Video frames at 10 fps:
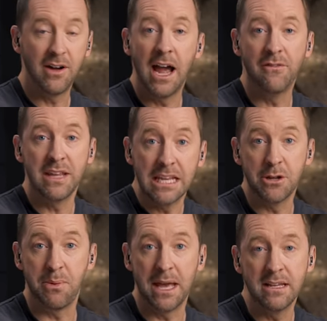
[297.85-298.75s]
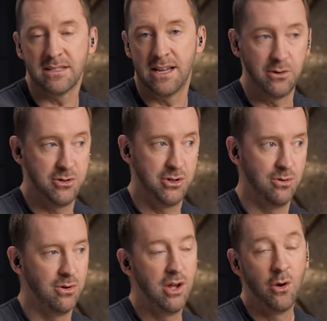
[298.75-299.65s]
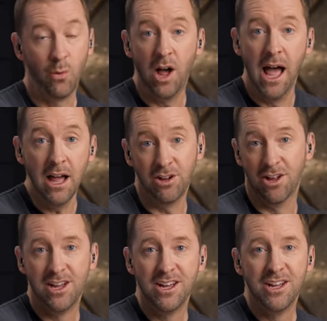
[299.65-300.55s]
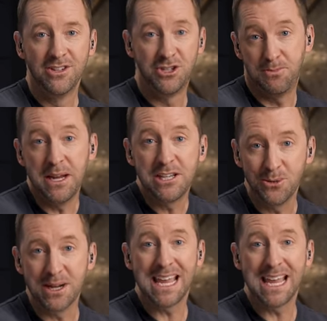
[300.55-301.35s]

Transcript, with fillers: I have the independence now to, well, hell, speak to a